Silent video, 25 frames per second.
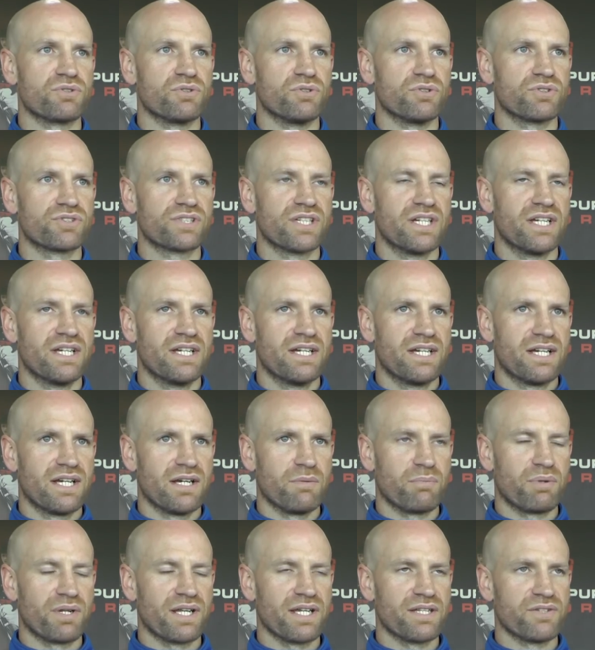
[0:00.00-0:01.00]
course
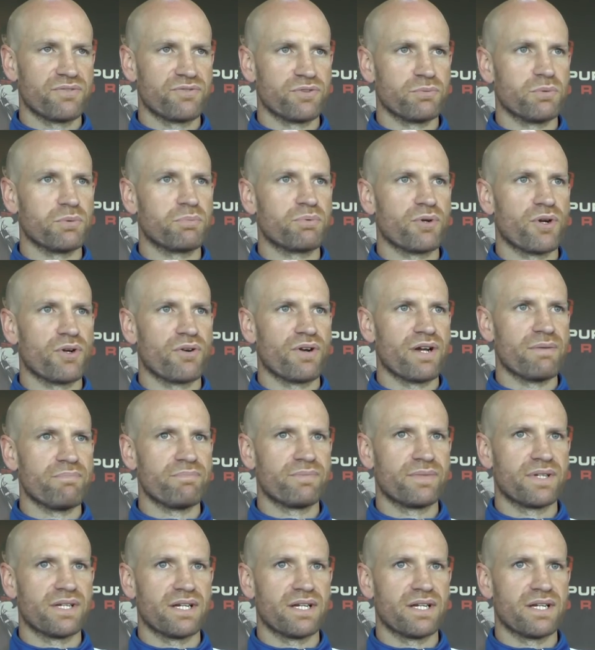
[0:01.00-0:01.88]
and playing the football programme.